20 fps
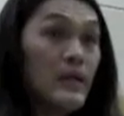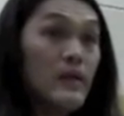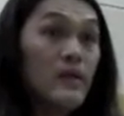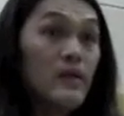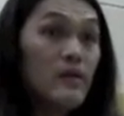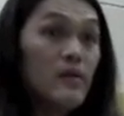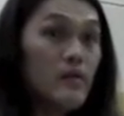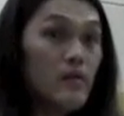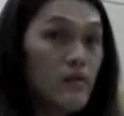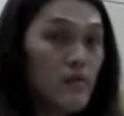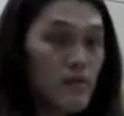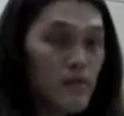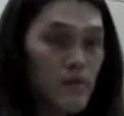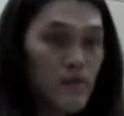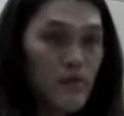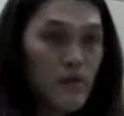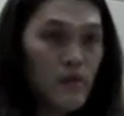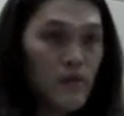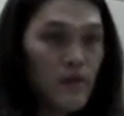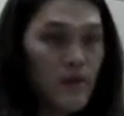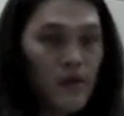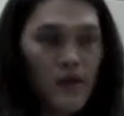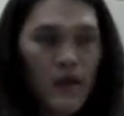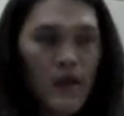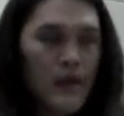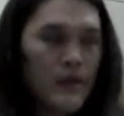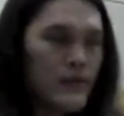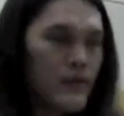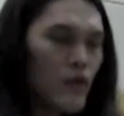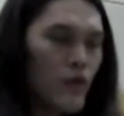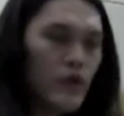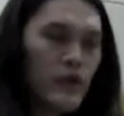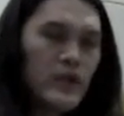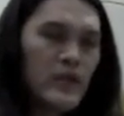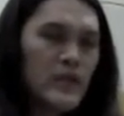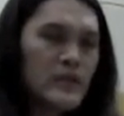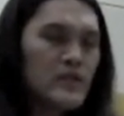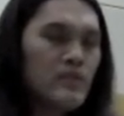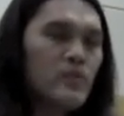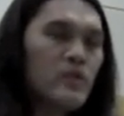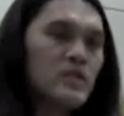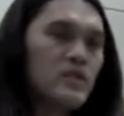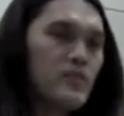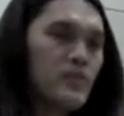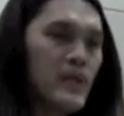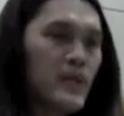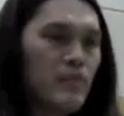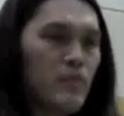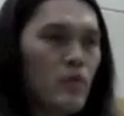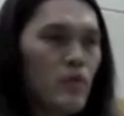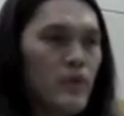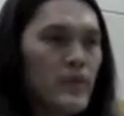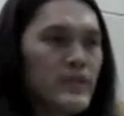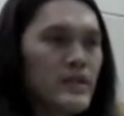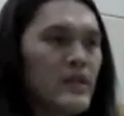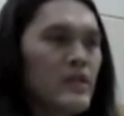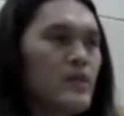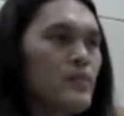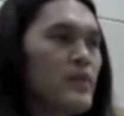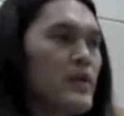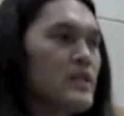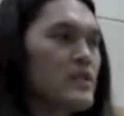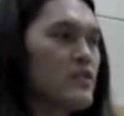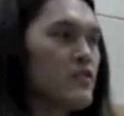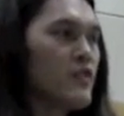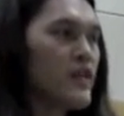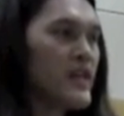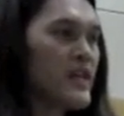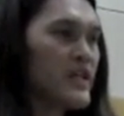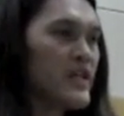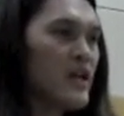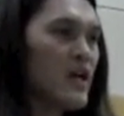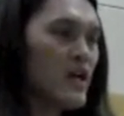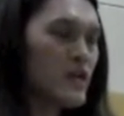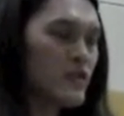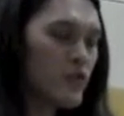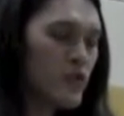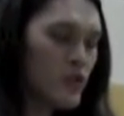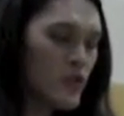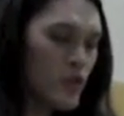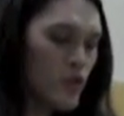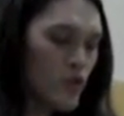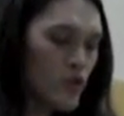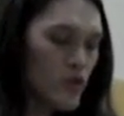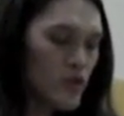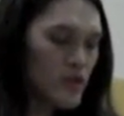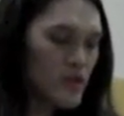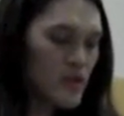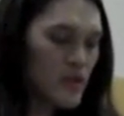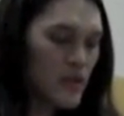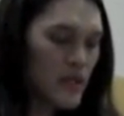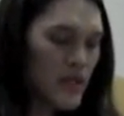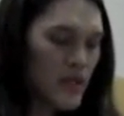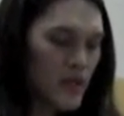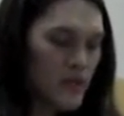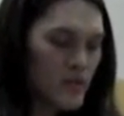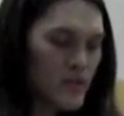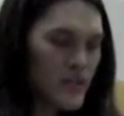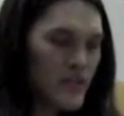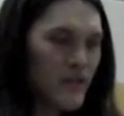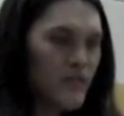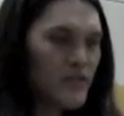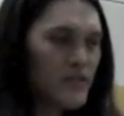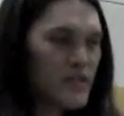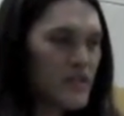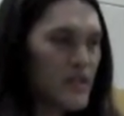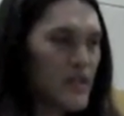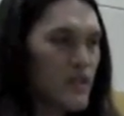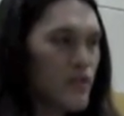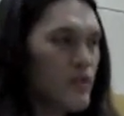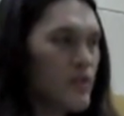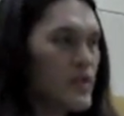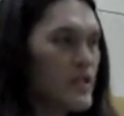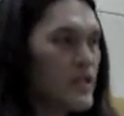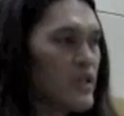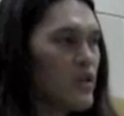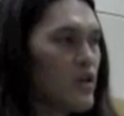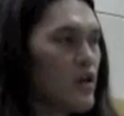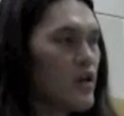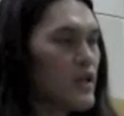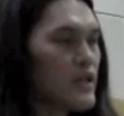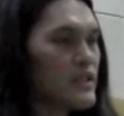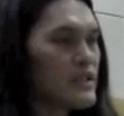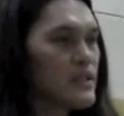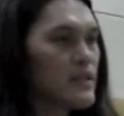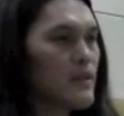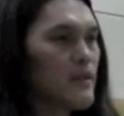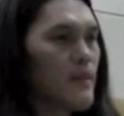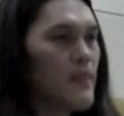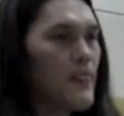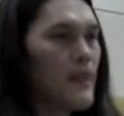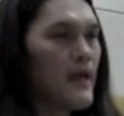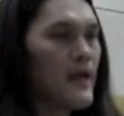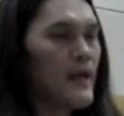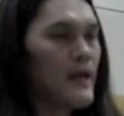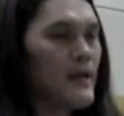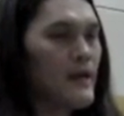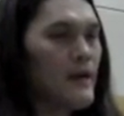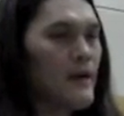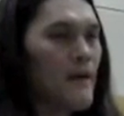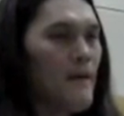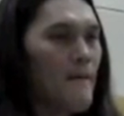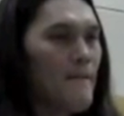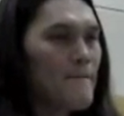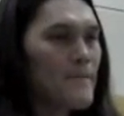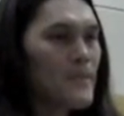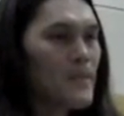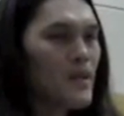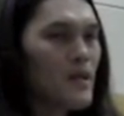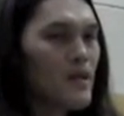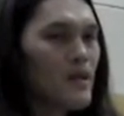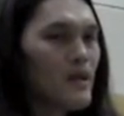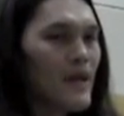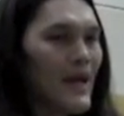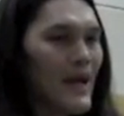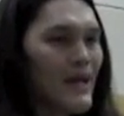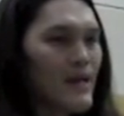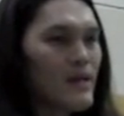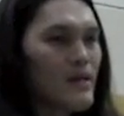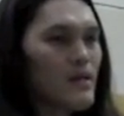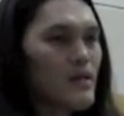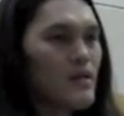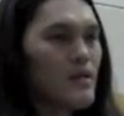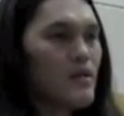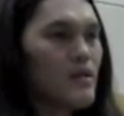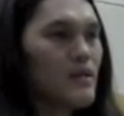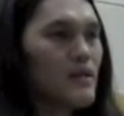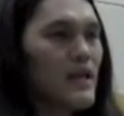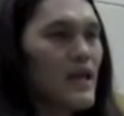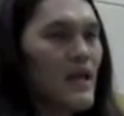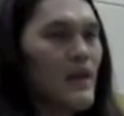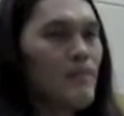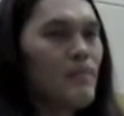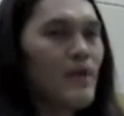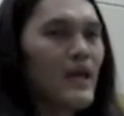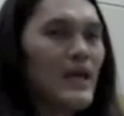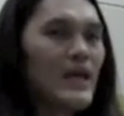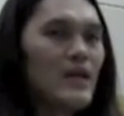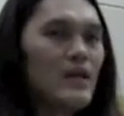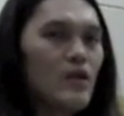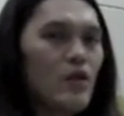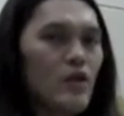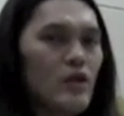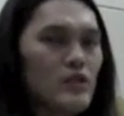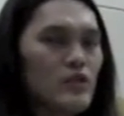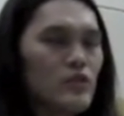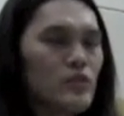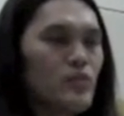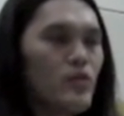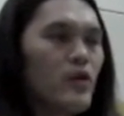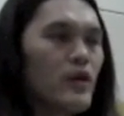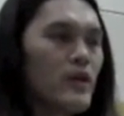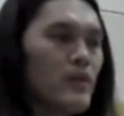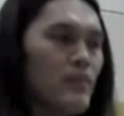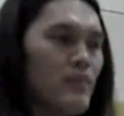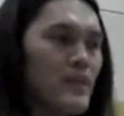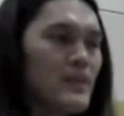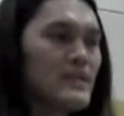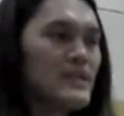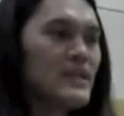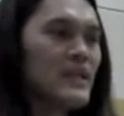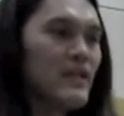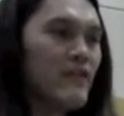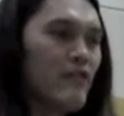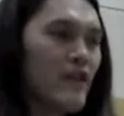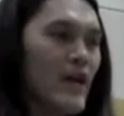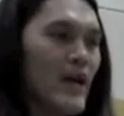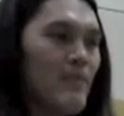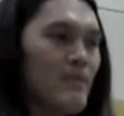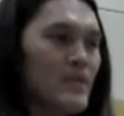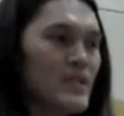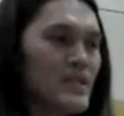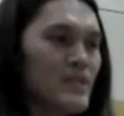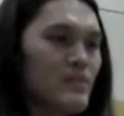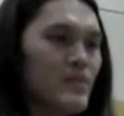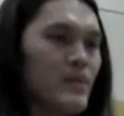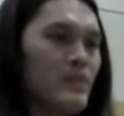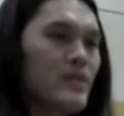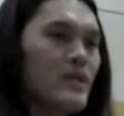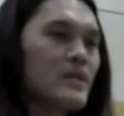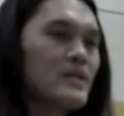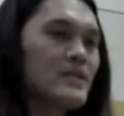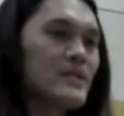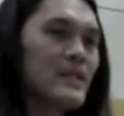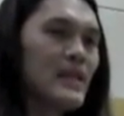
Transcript: then I organized a bunch of people, went down to Pennsylvania, knocked on doors, and I was devastated when he lost. And that campaign loss was probably the best thing that ever happened to me, because